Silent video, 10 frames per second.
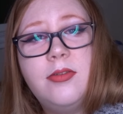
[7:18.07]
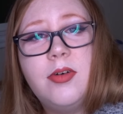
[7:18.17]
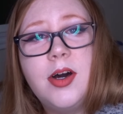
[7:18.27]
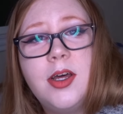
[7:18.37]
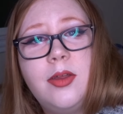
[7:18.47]

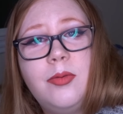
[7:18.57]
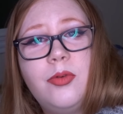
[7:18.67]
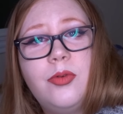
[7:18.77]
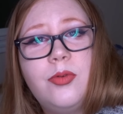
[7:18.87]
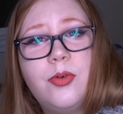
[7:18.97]

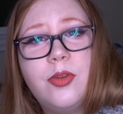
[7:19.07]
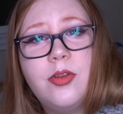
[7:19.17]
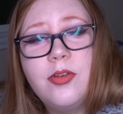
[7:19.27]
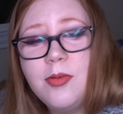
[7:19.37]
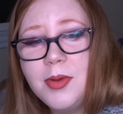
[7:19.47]
vibes for
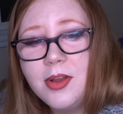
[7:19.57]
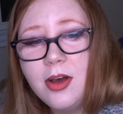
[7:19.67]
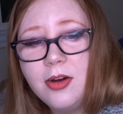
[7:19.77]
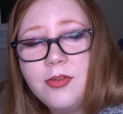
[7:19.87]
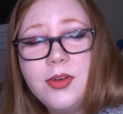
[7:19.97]
the
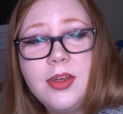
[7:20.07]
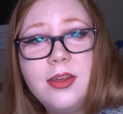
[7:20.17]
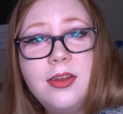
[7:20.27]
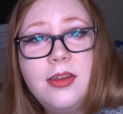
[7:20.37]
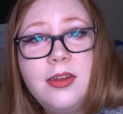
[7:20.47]
cinematography?